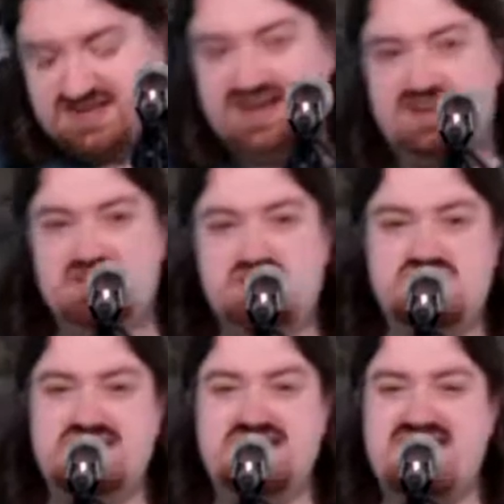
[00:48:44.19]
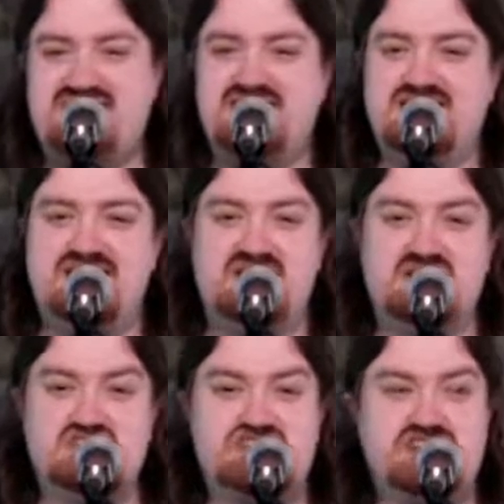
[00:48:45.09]
I usually have it like
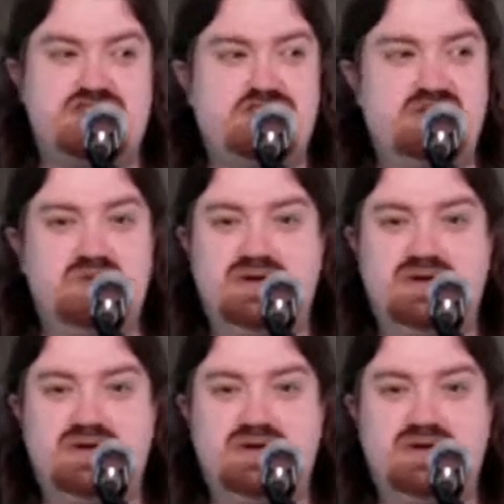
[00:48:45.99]
on shuffle